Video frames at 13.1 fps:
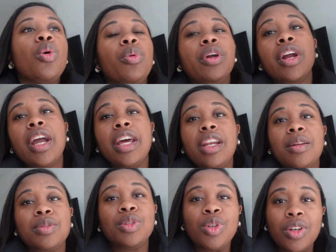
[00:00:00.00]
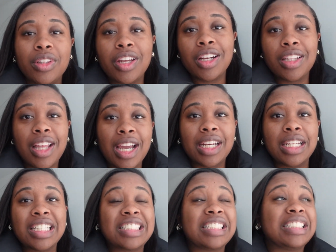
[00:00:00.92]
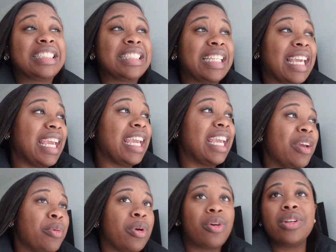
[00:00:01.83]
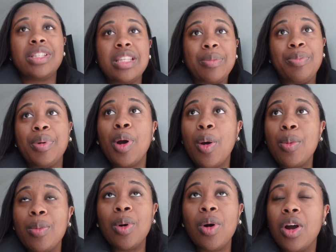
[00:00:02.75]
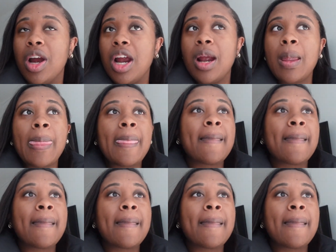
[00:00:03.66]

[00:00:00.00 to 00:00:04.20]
We are headed up to North Carolina to ski. We're going to the Biltmore.